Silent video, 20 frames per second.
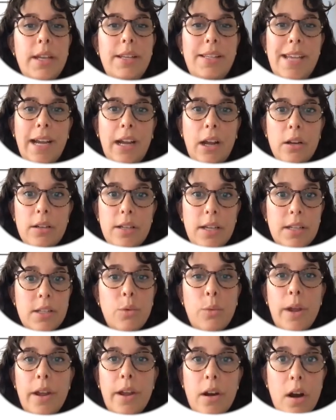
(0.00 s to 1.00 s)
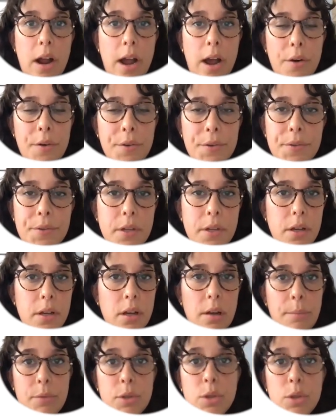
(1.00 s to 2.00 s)
a data warehouse
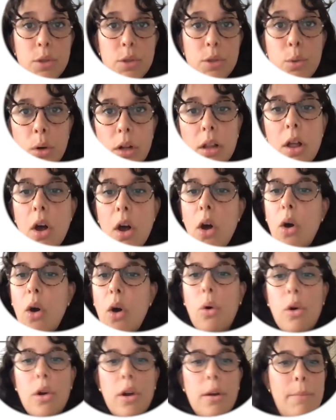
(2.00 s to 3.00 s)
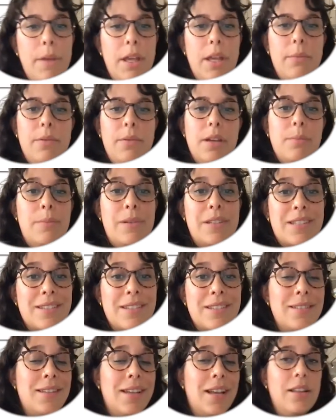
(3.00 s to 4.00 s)
tool, or maybe a
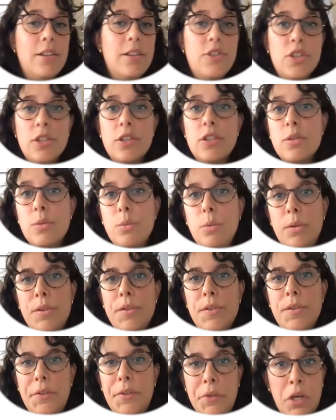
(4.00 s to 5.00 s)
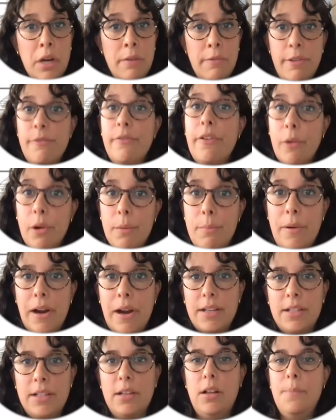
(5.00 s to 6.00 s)
business intelligence tool. This is going to be very
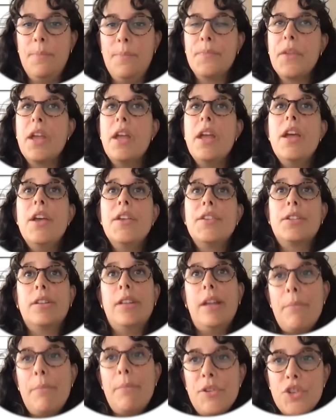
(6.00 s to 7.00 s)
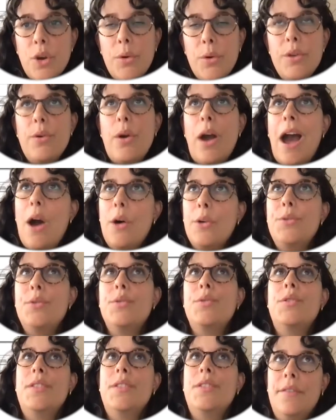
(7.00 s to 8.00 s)
practical. So let me show you how
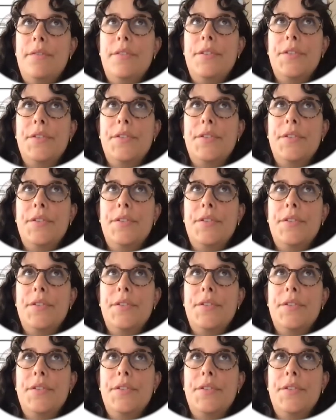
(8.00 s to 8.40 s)
to set this